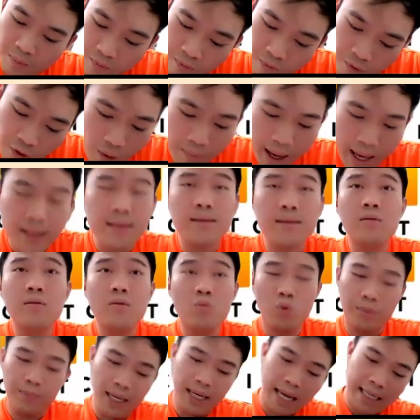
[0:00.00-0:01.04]
format
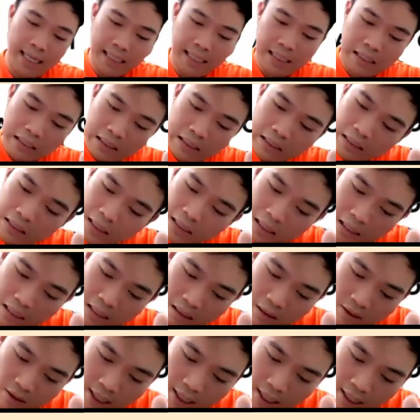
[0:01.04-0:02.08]
will be like this.
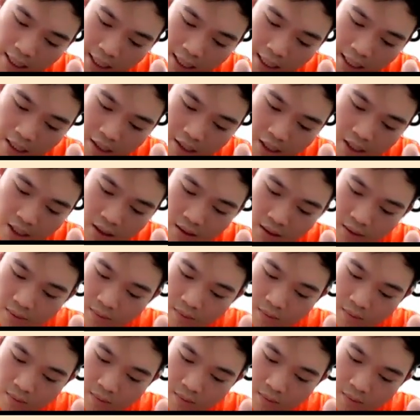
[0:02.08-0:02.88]
Okay, the year